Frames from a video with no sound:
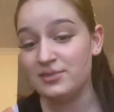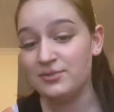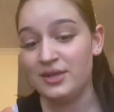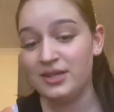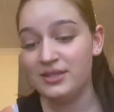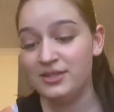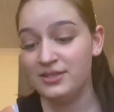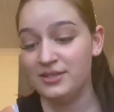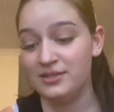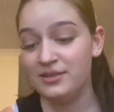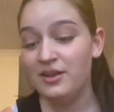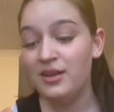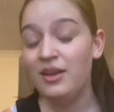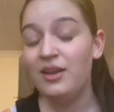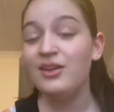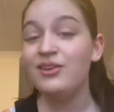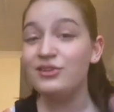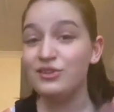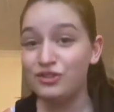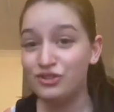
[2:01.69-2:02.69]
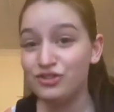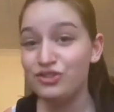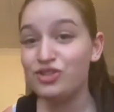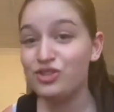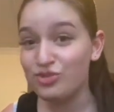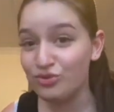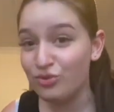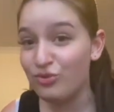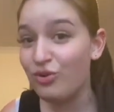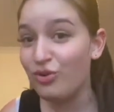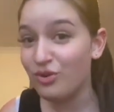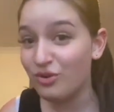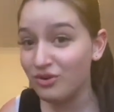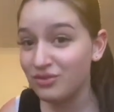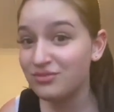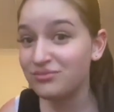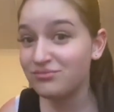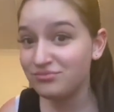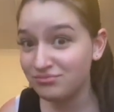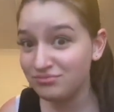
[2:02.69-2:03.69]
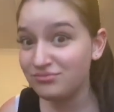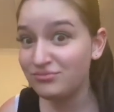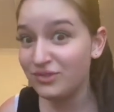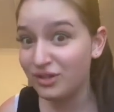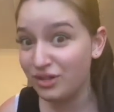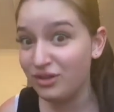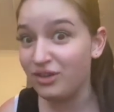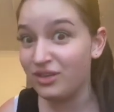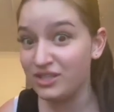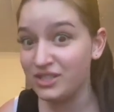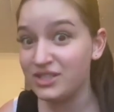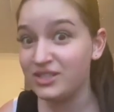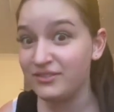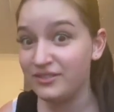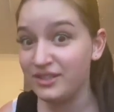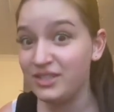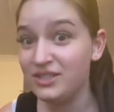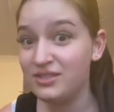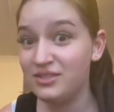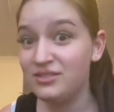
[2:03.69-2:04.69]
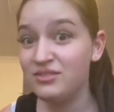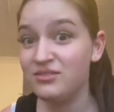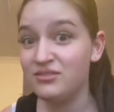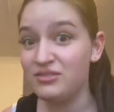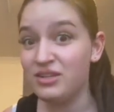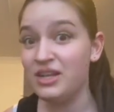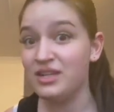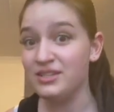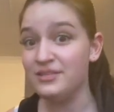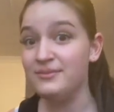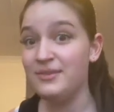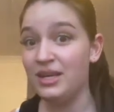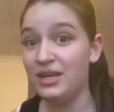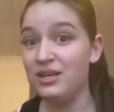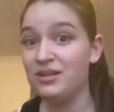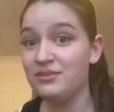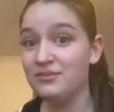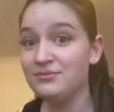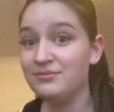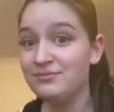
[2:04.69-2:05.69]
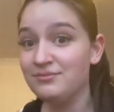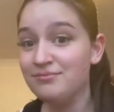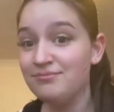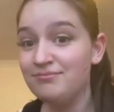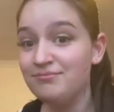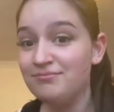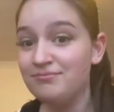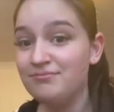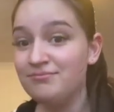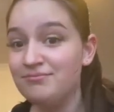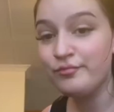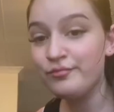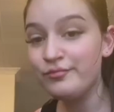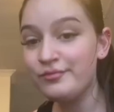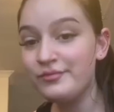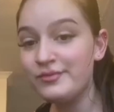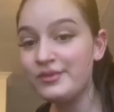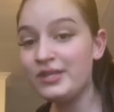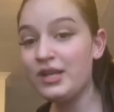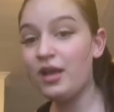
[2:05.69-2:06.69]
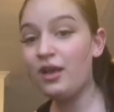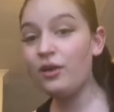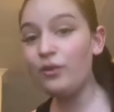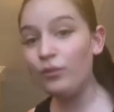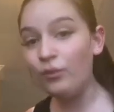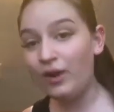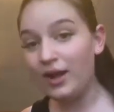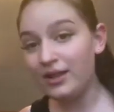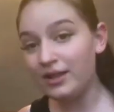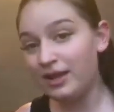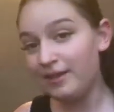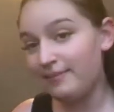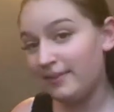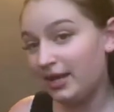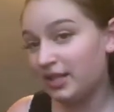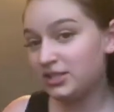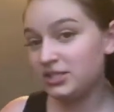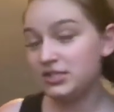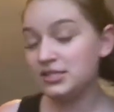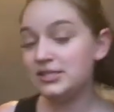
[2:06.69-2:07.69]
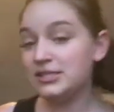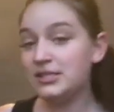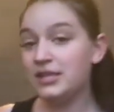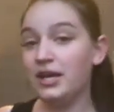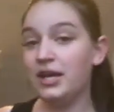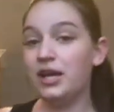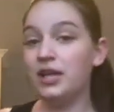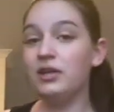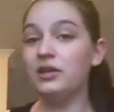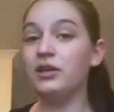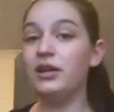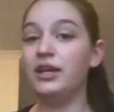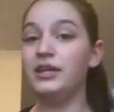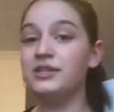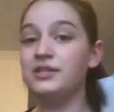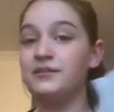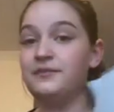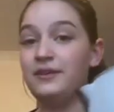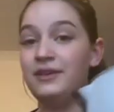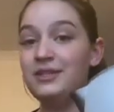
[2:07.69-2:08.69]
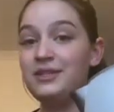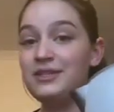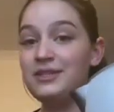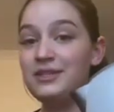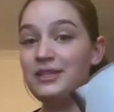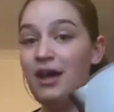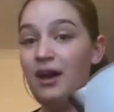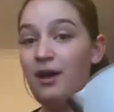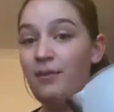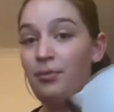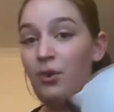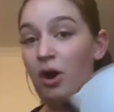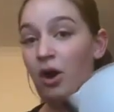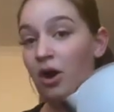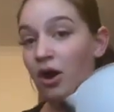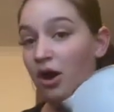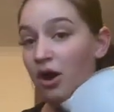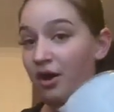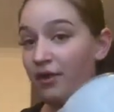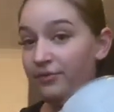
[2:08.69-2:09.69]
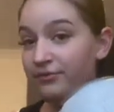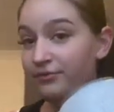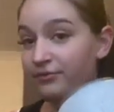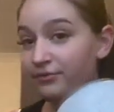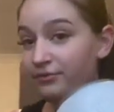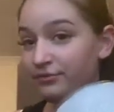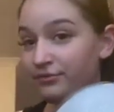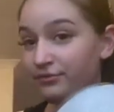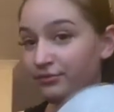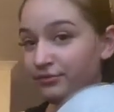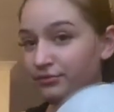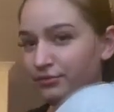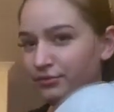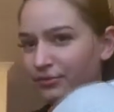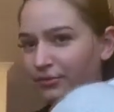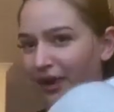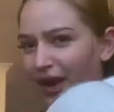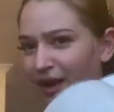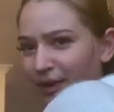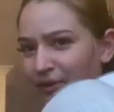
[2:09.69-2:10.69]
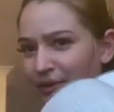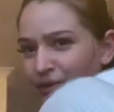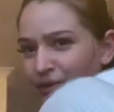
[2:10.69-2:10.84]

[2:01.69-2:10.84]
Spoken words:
ones because you store loads of it, trust me. While that batch is sitting, you're going to fill this up halfway with